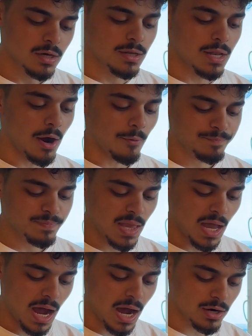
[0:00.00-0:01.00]
Now,
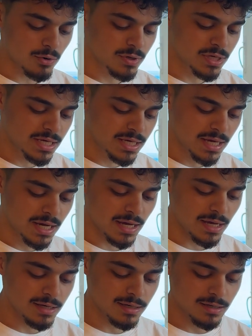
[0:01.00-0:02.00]
how do we
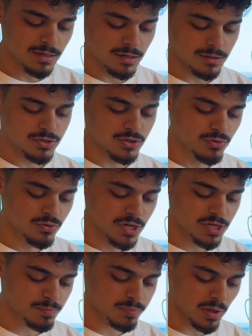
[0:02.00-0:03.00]
get to
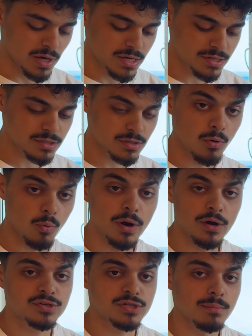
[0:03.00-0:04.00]
this place
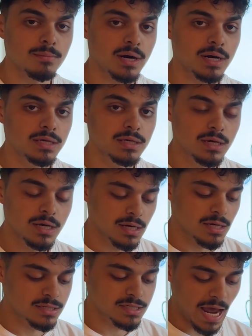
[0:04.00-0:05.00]
where somebody
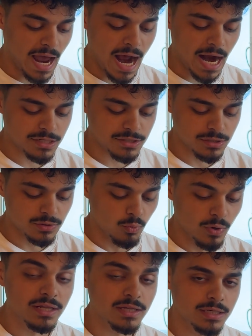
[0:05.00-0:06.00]
is actually
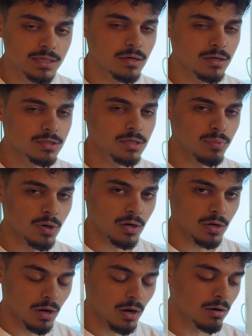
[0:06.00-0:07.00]
willing to book
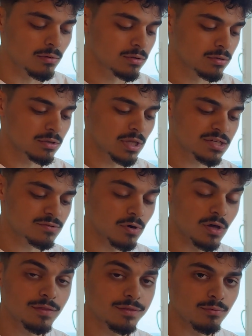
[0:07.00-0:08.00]
a call? Let's
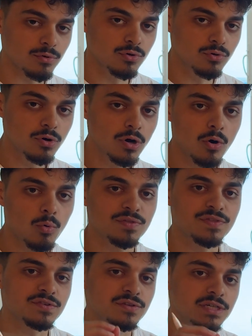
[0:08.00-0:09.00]
run through
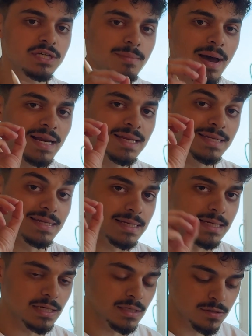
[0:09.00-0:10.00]
what this lead magnet
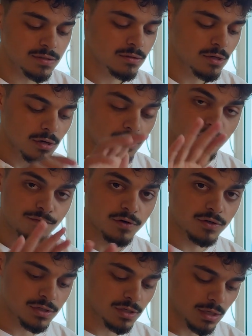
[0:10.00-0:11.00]
needs. The
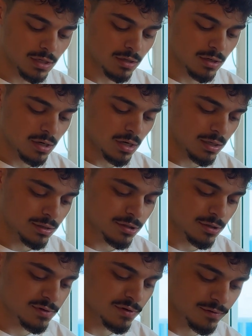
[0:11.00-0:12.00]
first thing, in
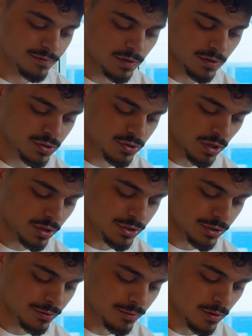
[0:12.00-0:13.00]
terms of a
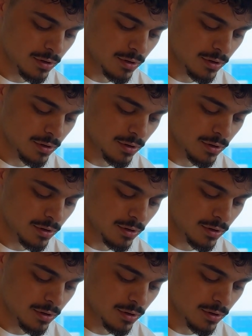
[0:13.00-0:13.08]
structure